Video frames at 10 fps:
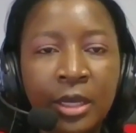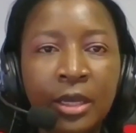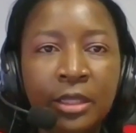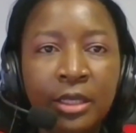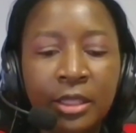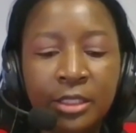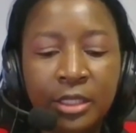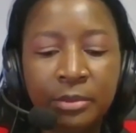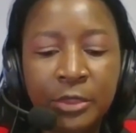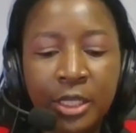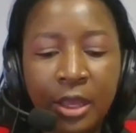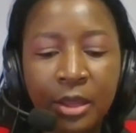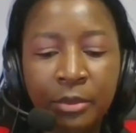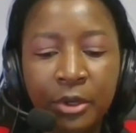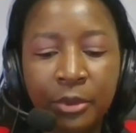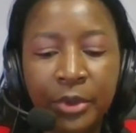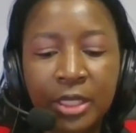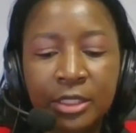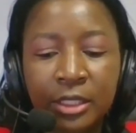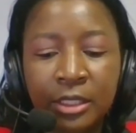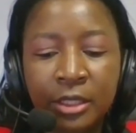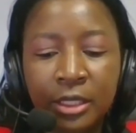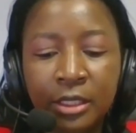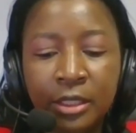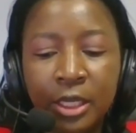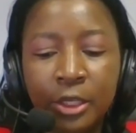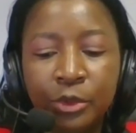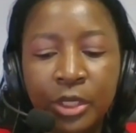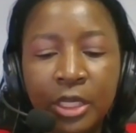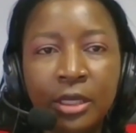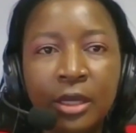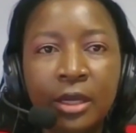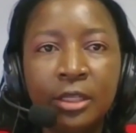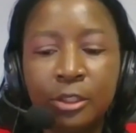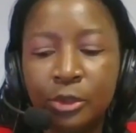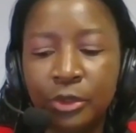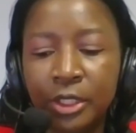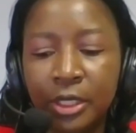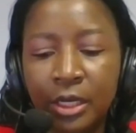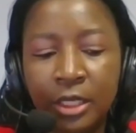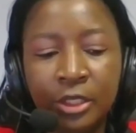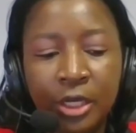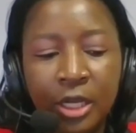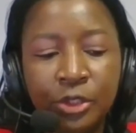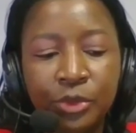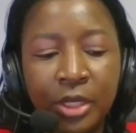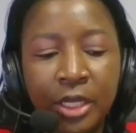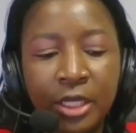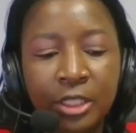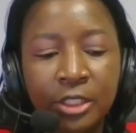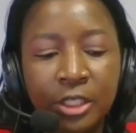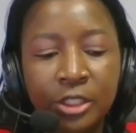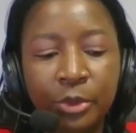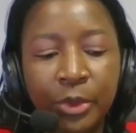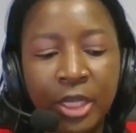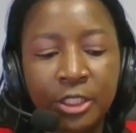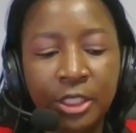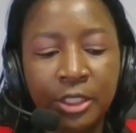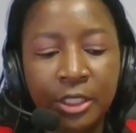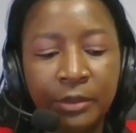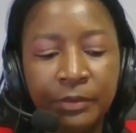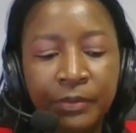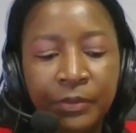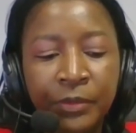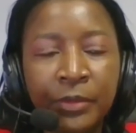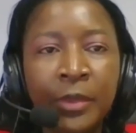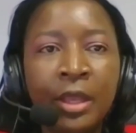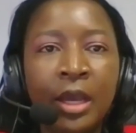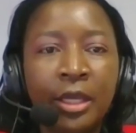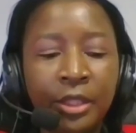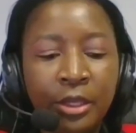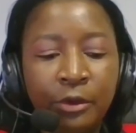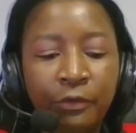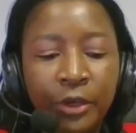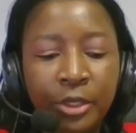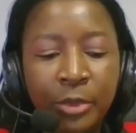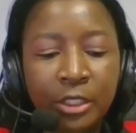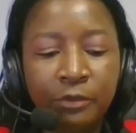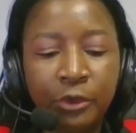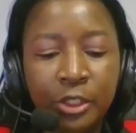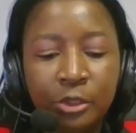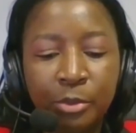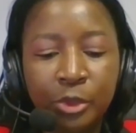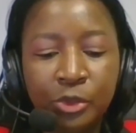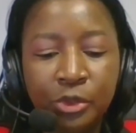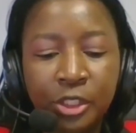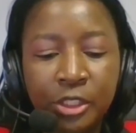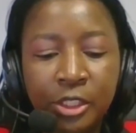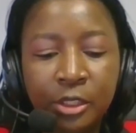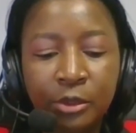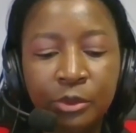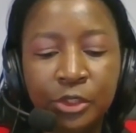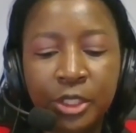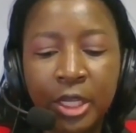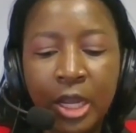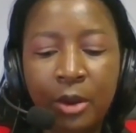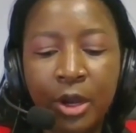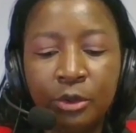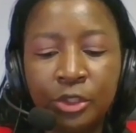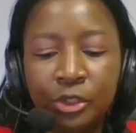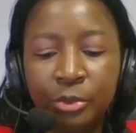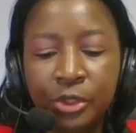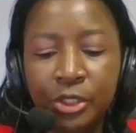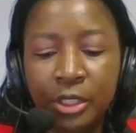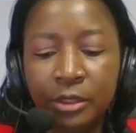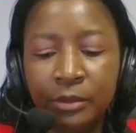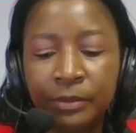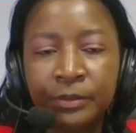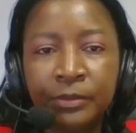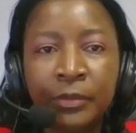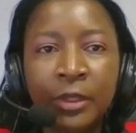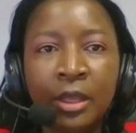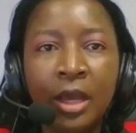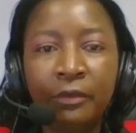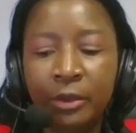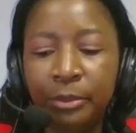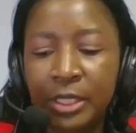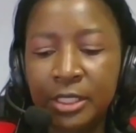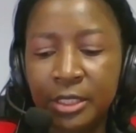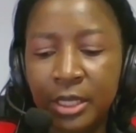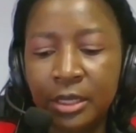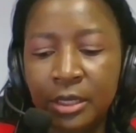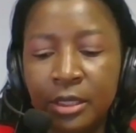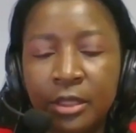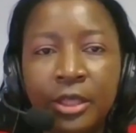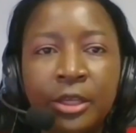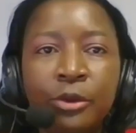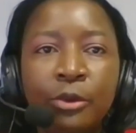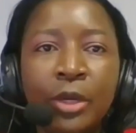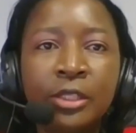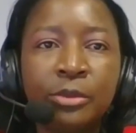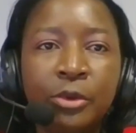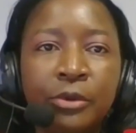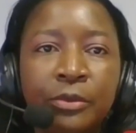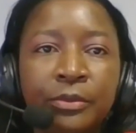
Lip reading: and at the same time, we are strengthening the unique historical and cultural heritage we are sharing. I thank you very much for this opportunity to share our contribution. Have a blessed day. Thank you once more.